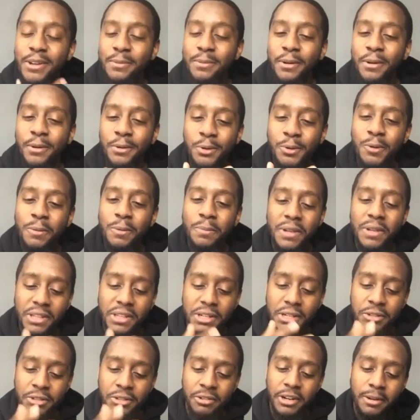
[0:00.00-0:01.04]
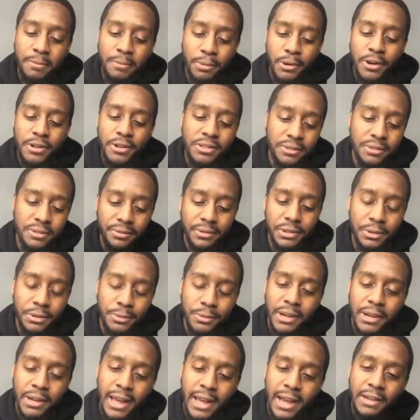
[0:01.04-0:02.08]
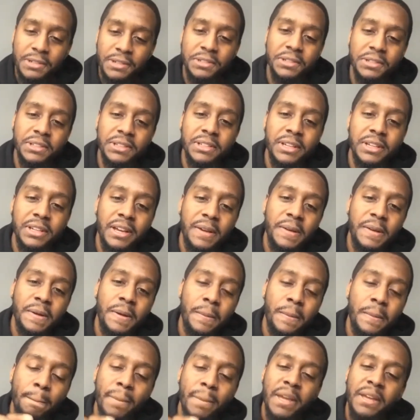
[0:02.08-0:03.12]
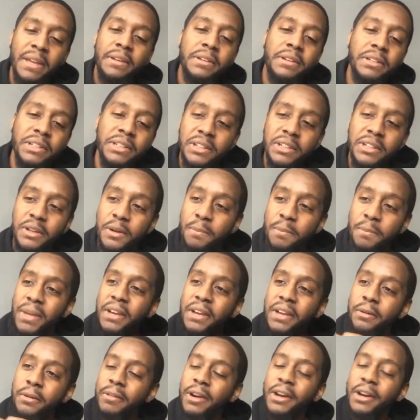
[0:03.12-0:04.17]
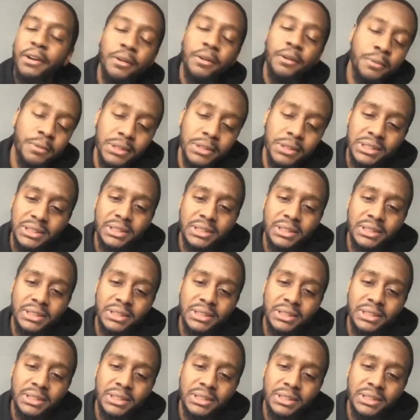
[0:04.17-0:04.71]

But who would be the dream person for you to actually make a make a record with?